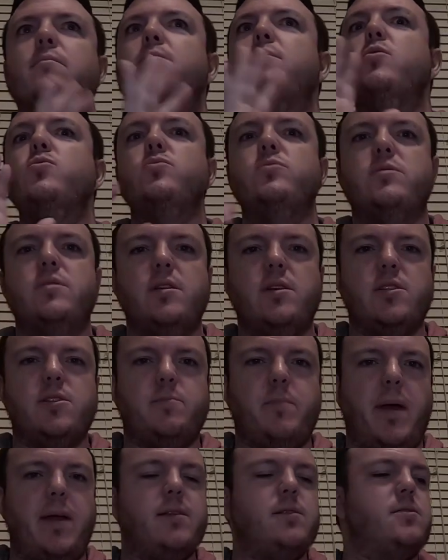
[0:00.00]
most
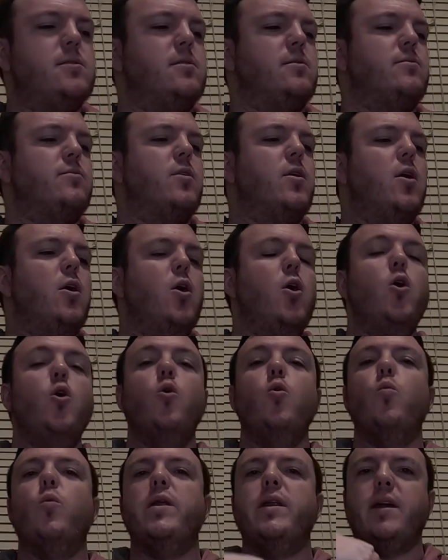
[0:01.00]
expensive.
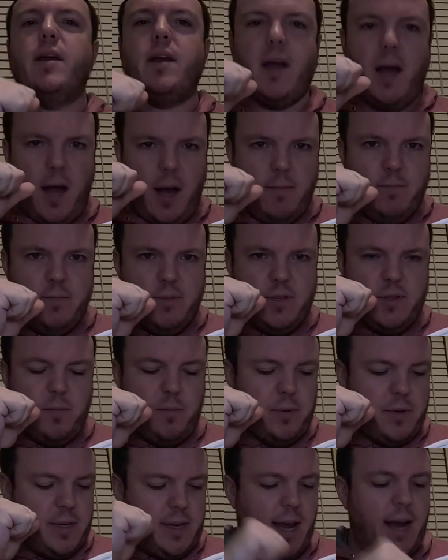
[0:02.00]
When it comes to
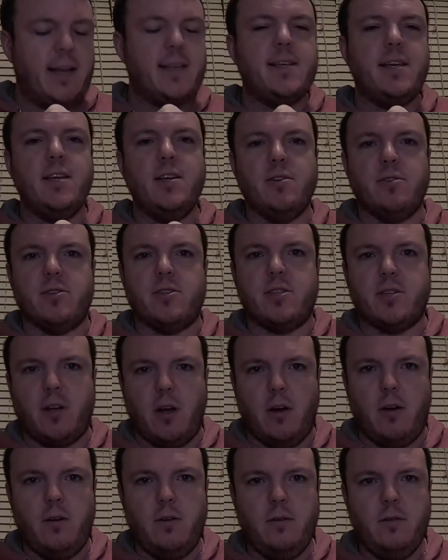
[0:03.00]
protecting your
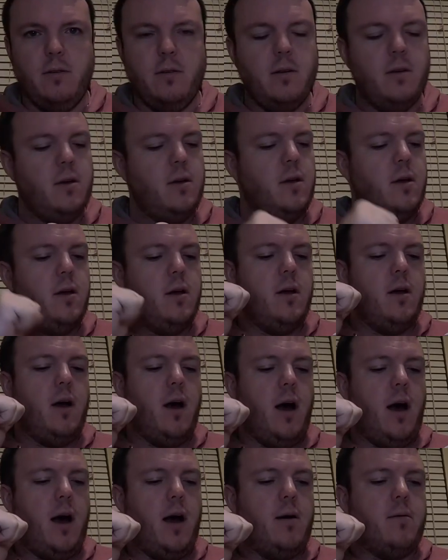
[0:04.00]
skull,
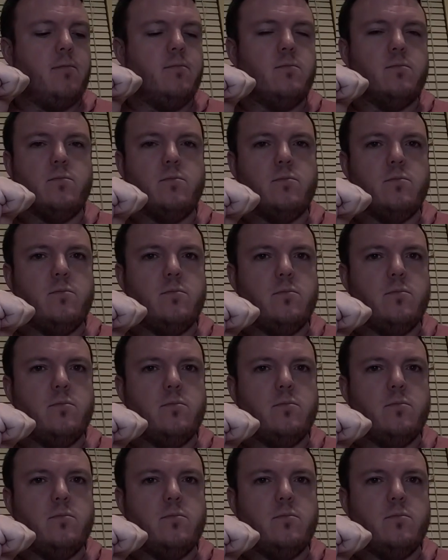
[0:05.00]
don't